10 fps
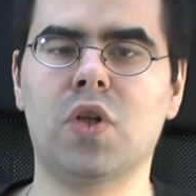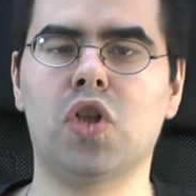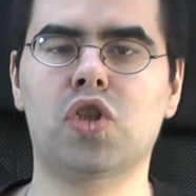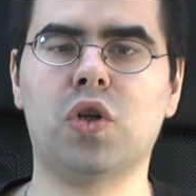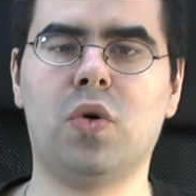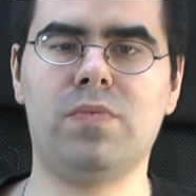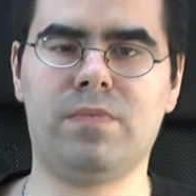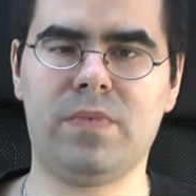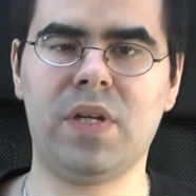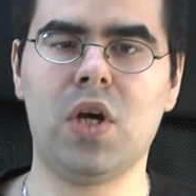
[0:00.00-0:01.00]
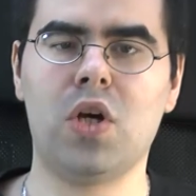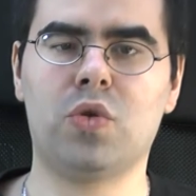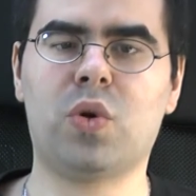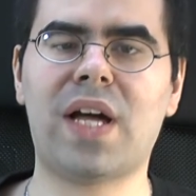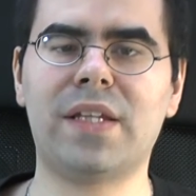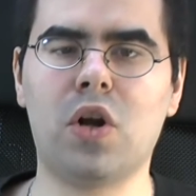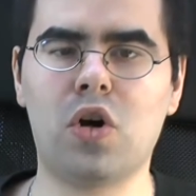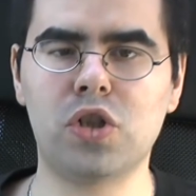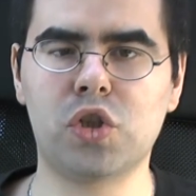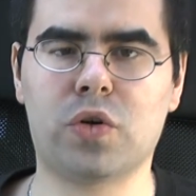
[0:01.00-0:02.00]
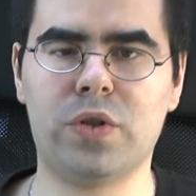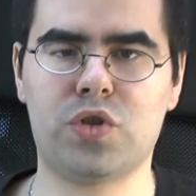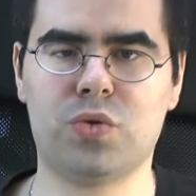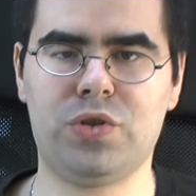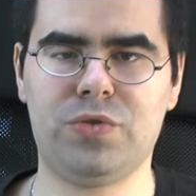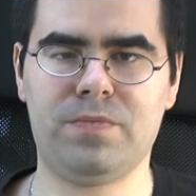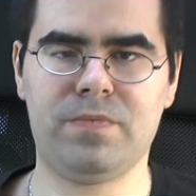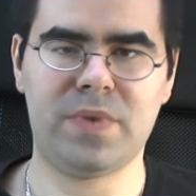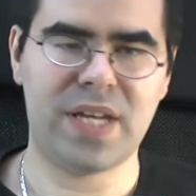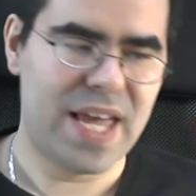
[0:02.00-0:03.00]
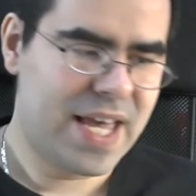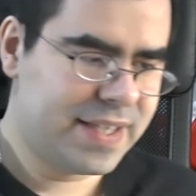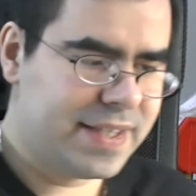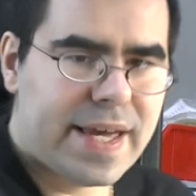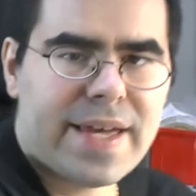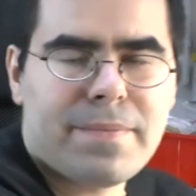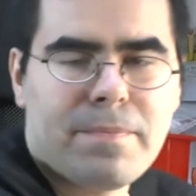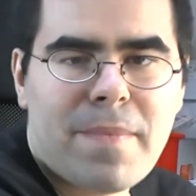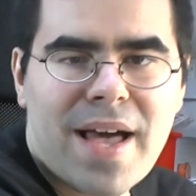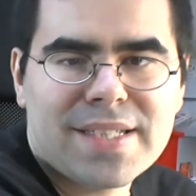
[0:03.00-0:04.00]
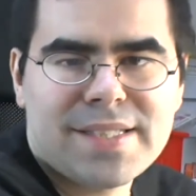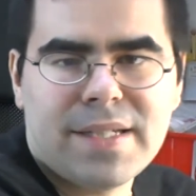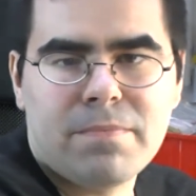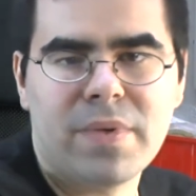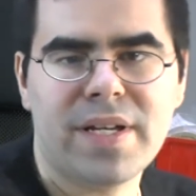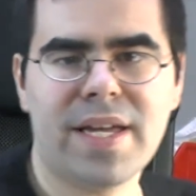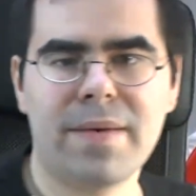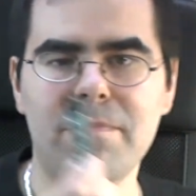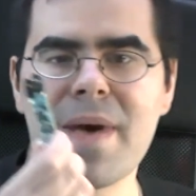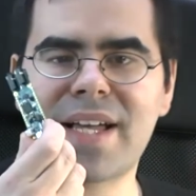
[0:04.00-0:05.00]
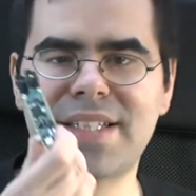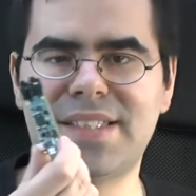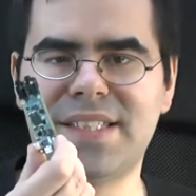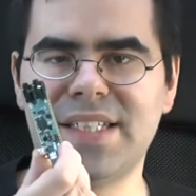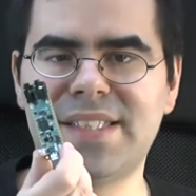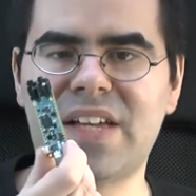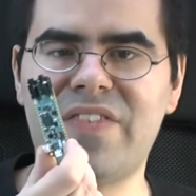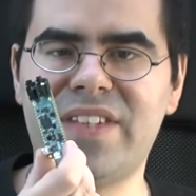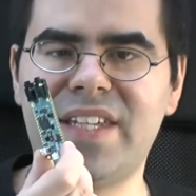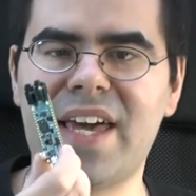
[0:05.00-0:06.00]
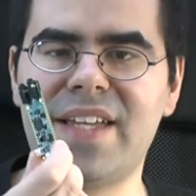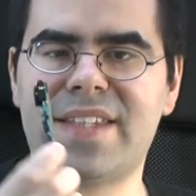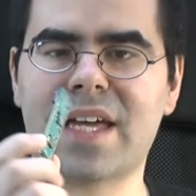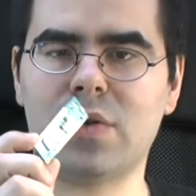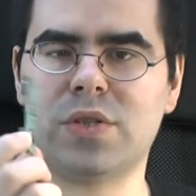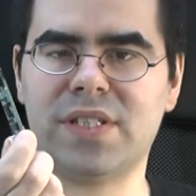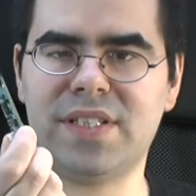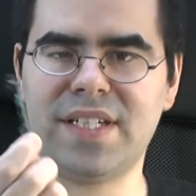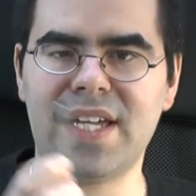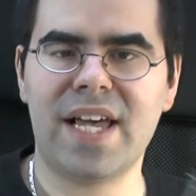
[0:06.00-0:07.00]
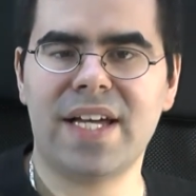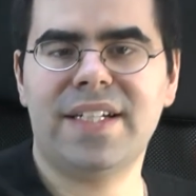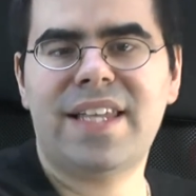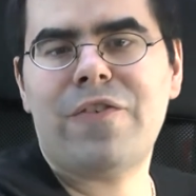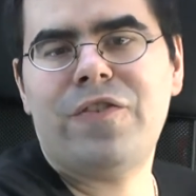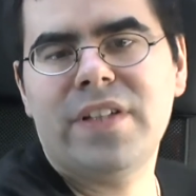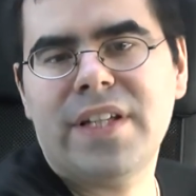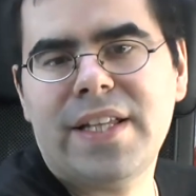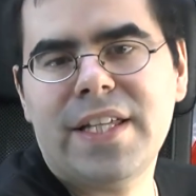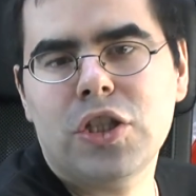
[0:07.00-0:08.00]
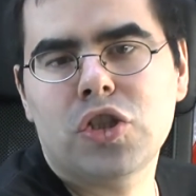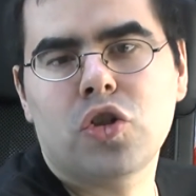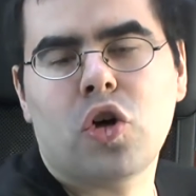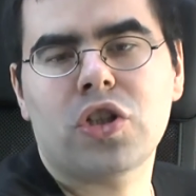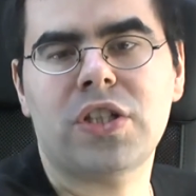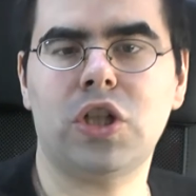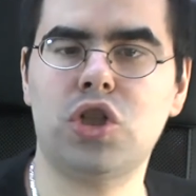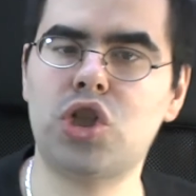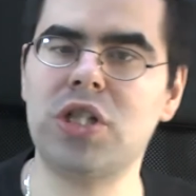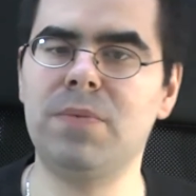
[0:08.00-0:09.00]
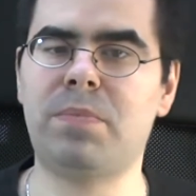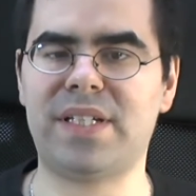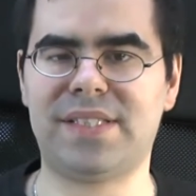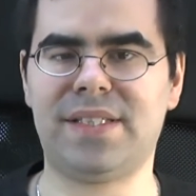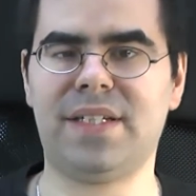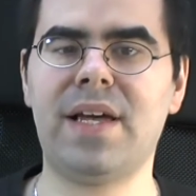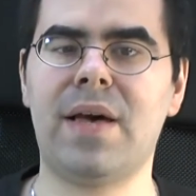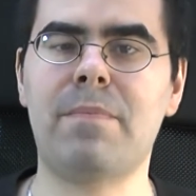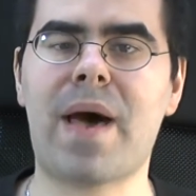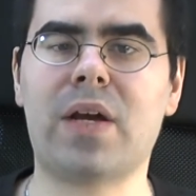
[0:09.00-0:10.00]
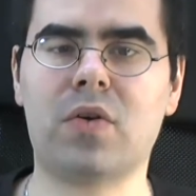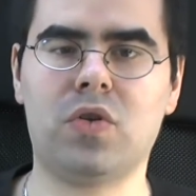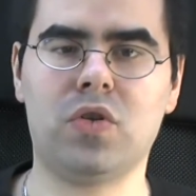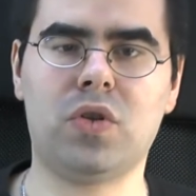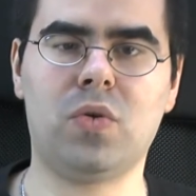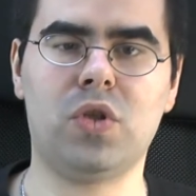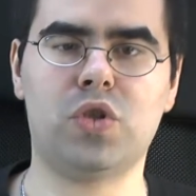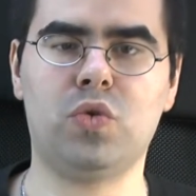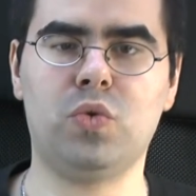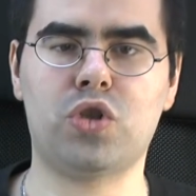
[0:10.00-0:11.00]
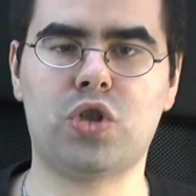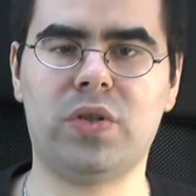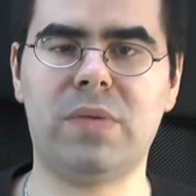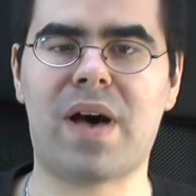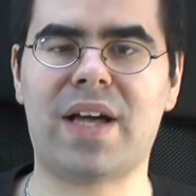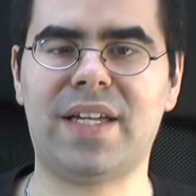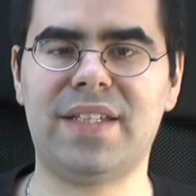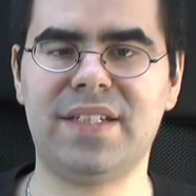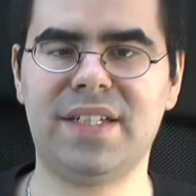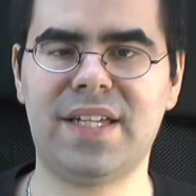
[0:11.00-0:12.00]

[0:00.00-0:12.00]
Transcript: So, to cut a long story short, the Maxim Max 78000 definitely is not the cheapest microcontroller solution on the market,